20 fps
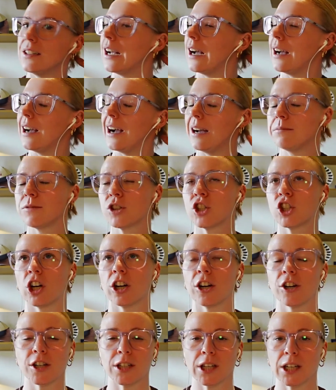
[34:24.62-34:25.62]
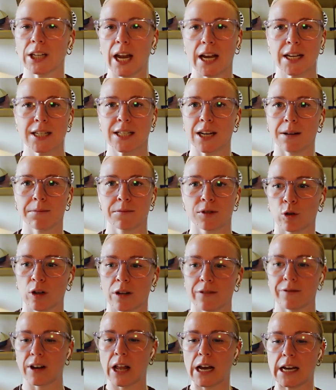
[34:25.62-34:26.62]
I'm sure you could get some sort
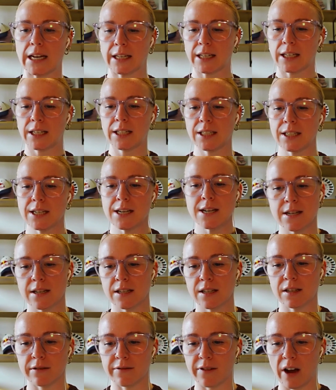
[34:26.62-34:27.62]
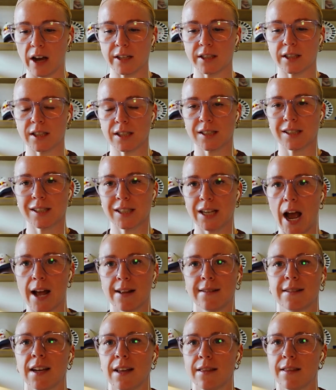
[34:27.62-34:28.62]
of like device that
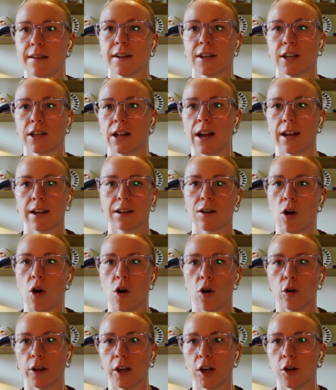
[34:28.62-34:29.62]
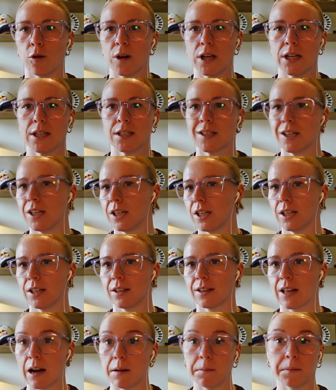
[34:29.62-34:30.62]
scans it and then could like audio it to you.
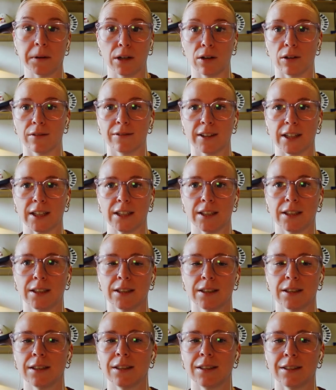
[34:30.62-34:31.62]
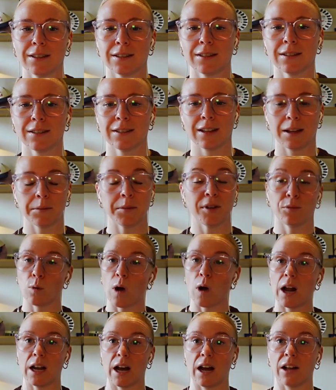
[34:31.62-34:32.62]
That would be lovely. That'd be
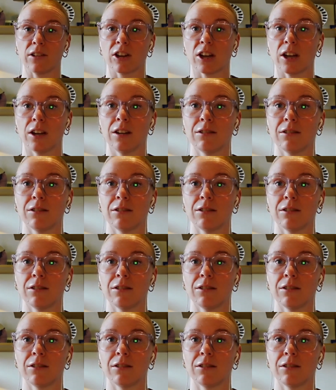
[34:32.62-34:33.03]
wild handy.